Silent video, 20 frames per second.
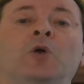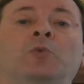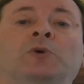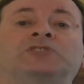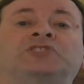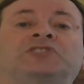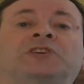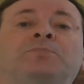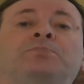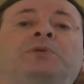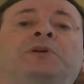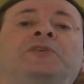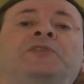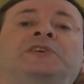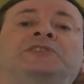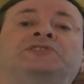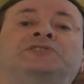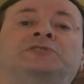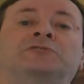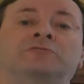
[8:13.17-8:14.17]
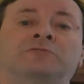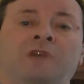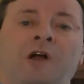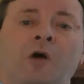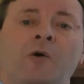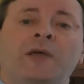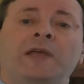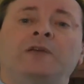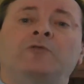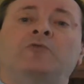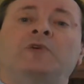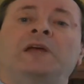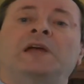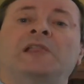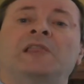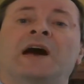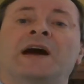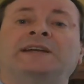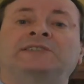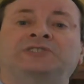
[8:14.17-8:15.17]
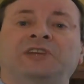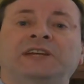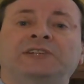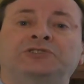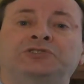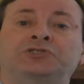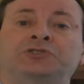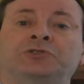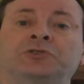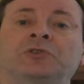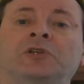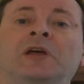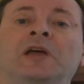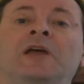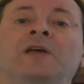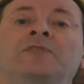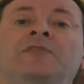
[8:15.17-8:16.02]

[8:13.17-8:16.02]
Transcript: was simply this growing realization